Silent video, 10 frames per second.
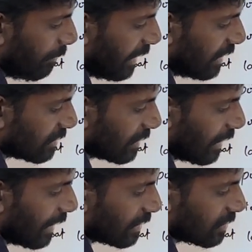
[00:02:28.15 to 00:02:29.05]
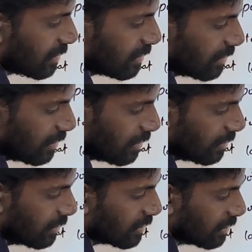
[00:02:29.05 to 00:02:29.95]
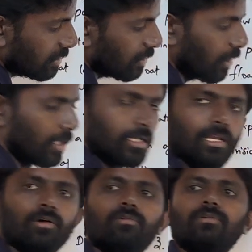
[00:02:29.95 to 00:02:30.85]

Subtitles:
minus x, this is not allowed.